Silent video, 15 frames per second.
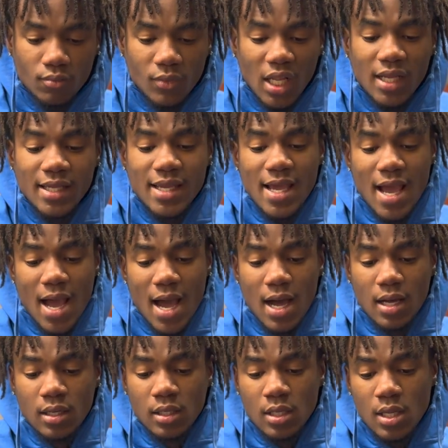
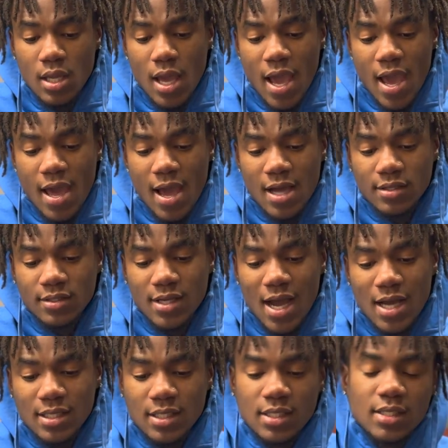yeah, and as you
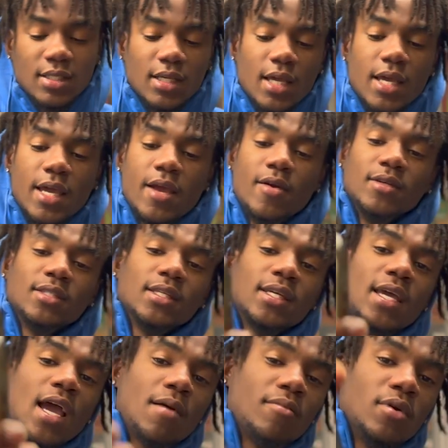guys can see, here's the
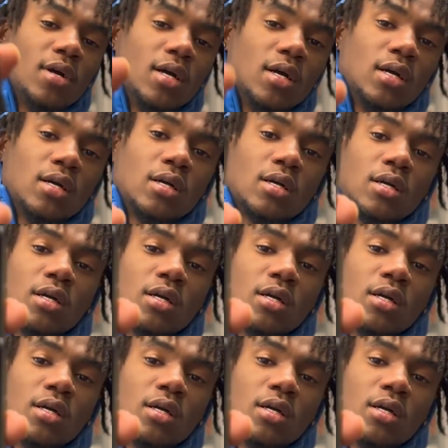camera.